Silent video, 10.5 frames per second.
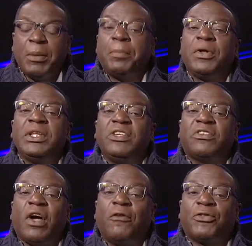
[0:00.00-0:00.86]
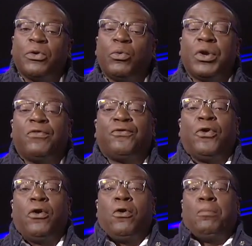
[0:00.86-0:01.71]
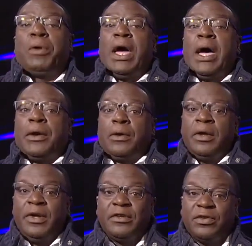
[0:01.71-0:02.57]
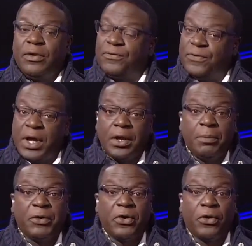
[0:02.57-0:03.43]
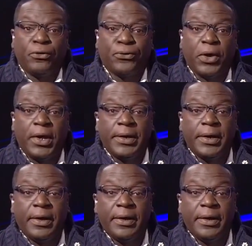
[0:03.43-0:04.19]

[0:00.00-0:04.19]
from a police officer with a full bladder to a fed-up girlfriend.